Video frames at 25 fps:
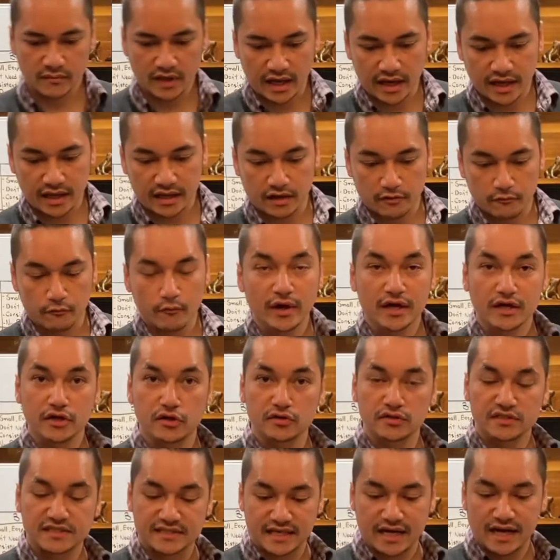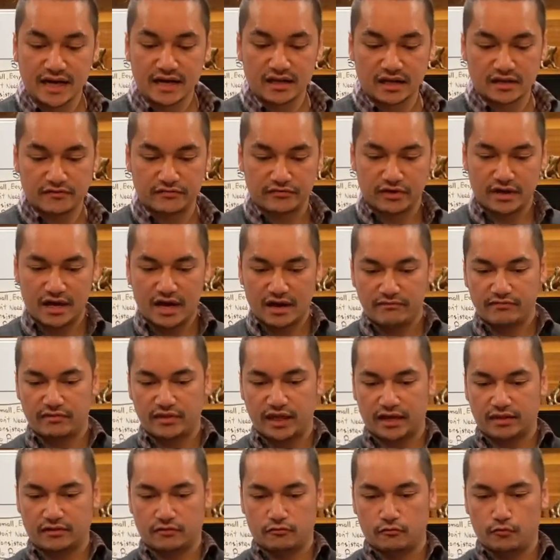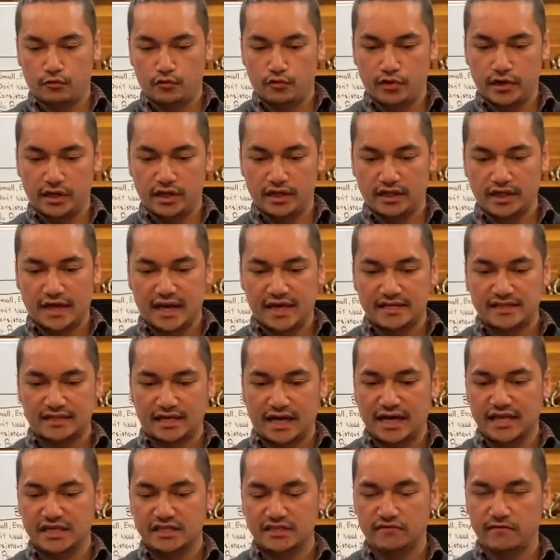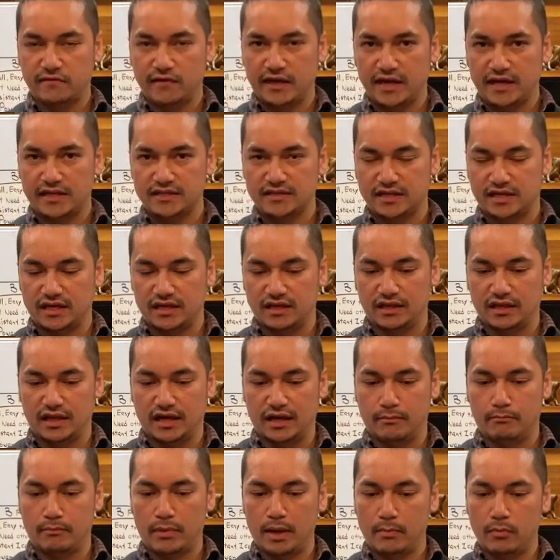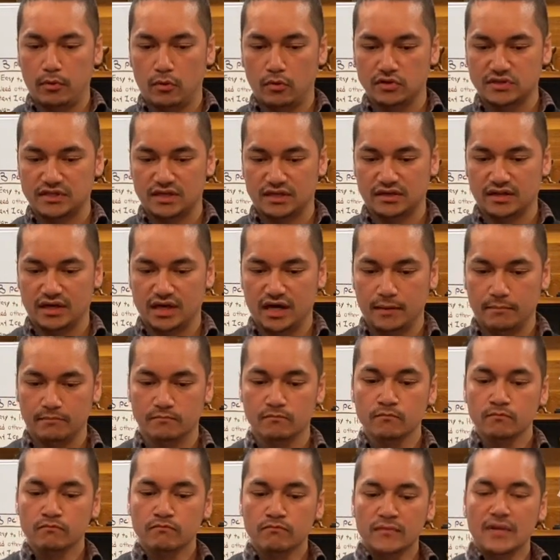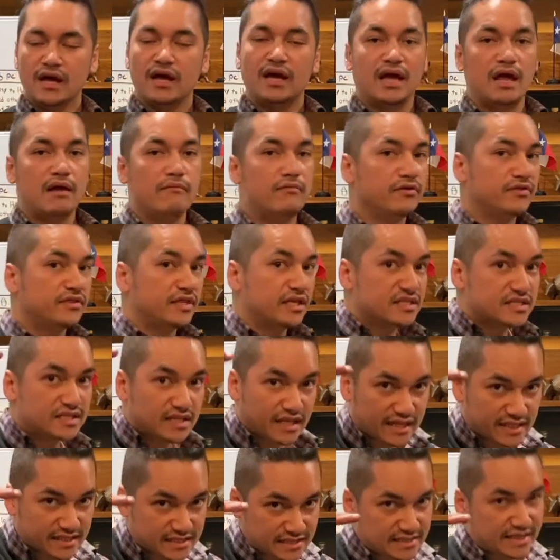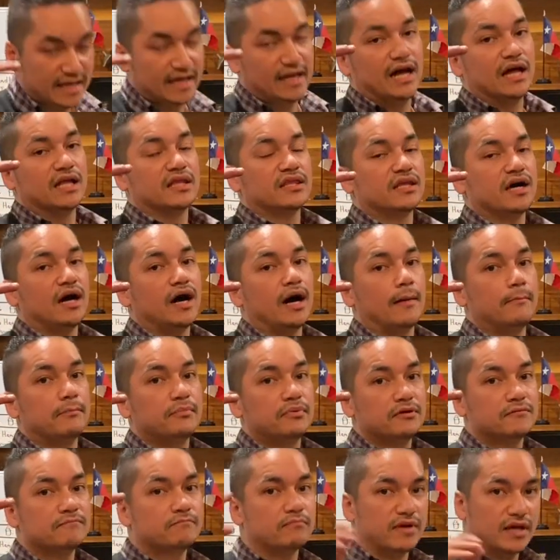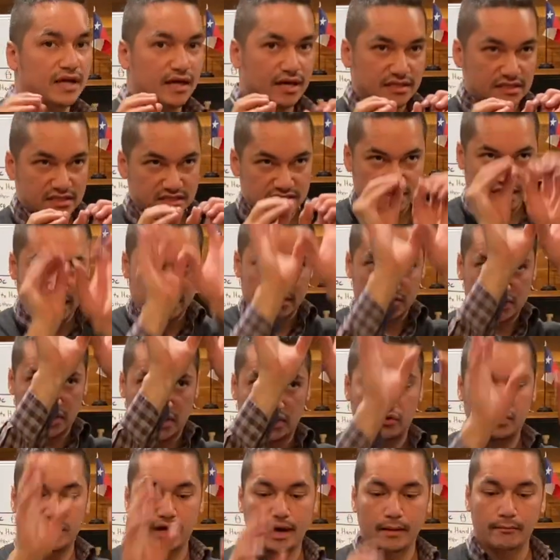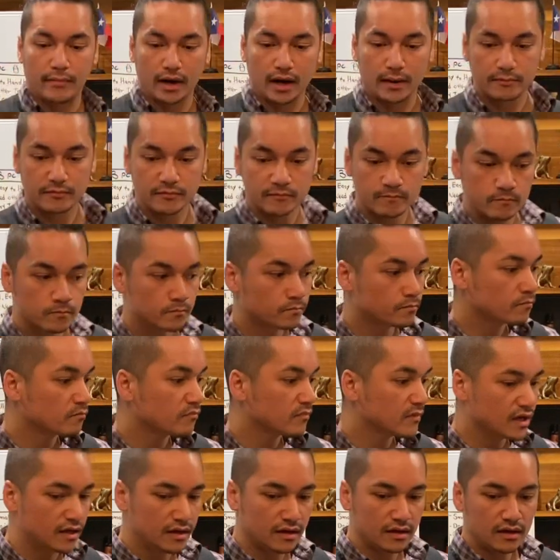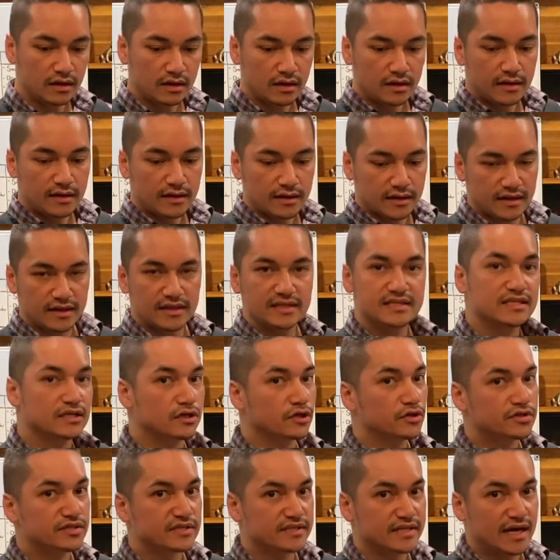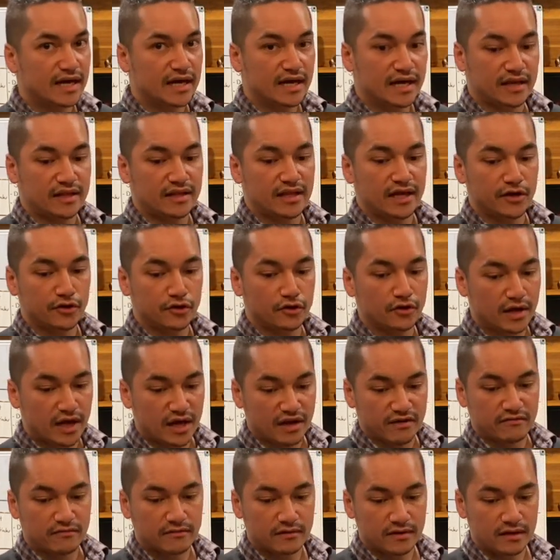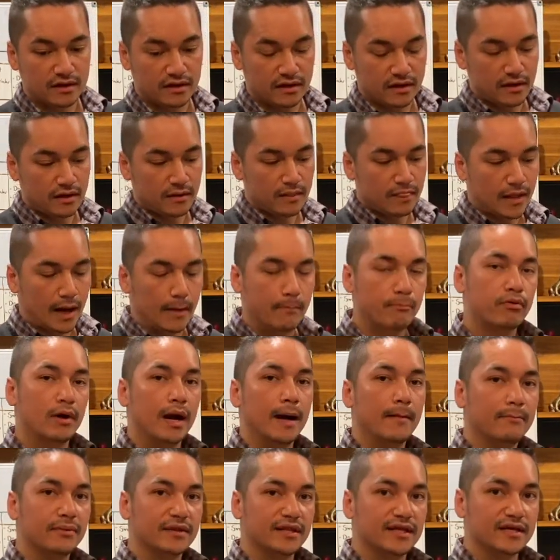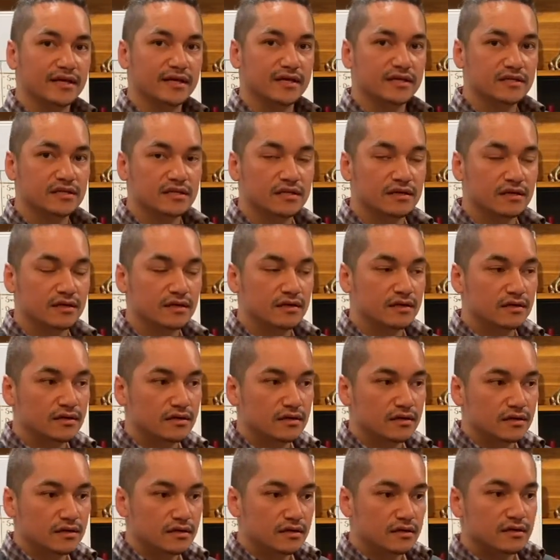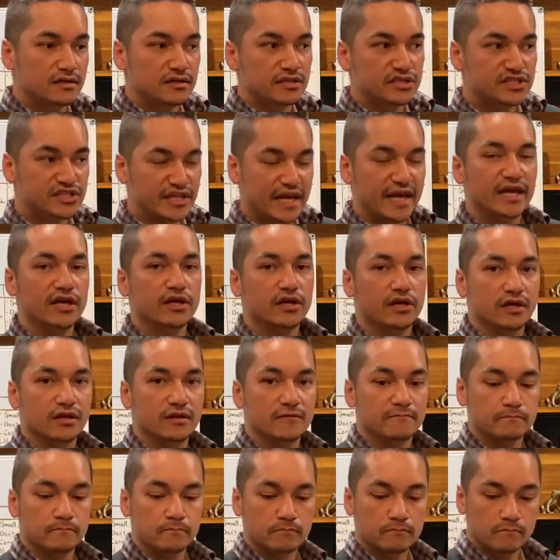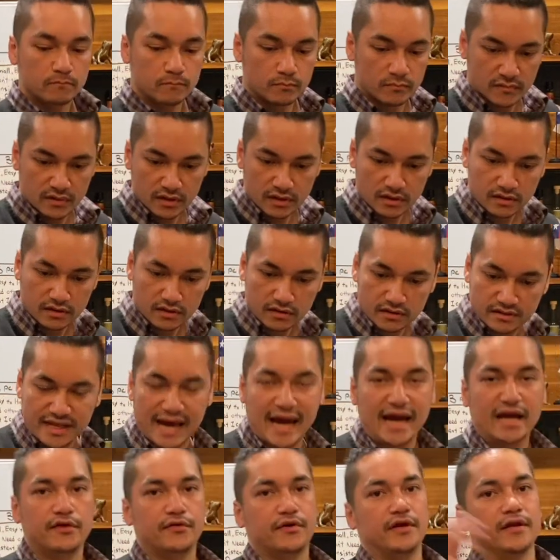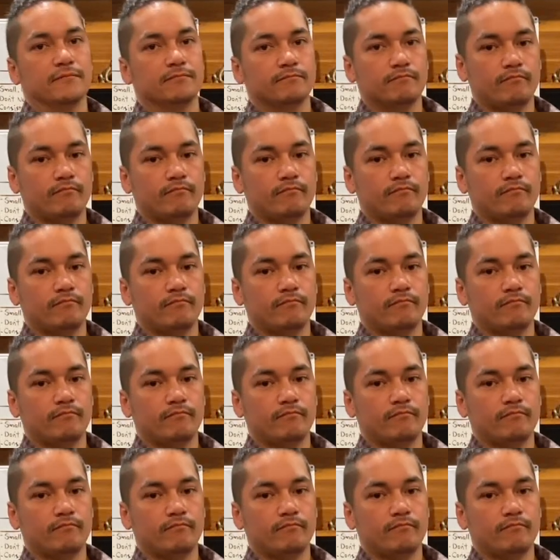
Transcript: and one good sign, if you have like really nice ice flakes and uh, bubbles on top, everything's gonna sit on top because it's gonna try to come up. And it's a good sign that you have a properly shaken daiquiri.